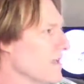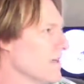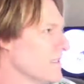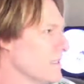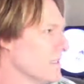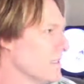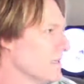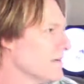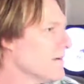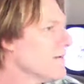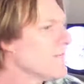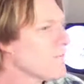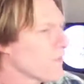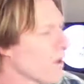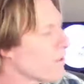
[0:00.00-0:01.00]
idea.
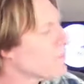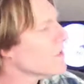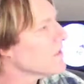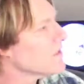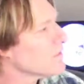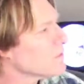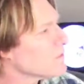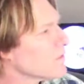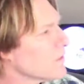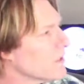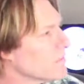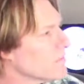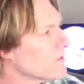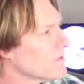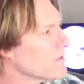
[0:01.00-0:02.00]
I'll read a
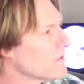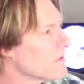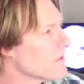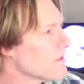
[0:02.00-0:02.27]
script.